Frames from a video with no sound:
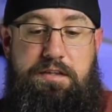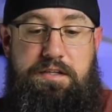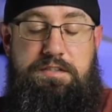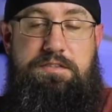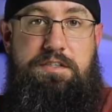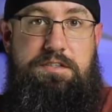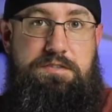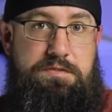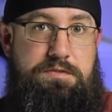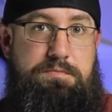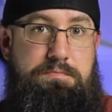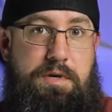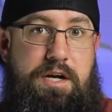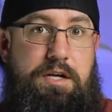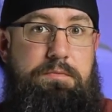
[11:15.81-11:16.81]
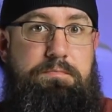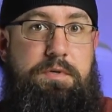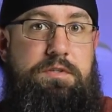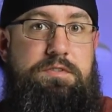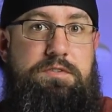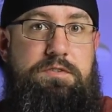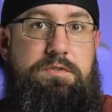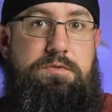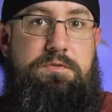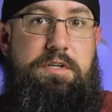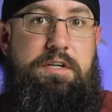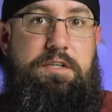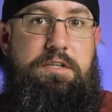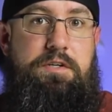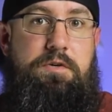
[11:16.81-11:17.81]
This is my personal
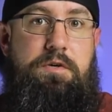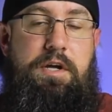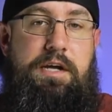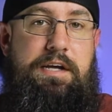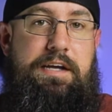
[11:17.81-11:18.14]
radio,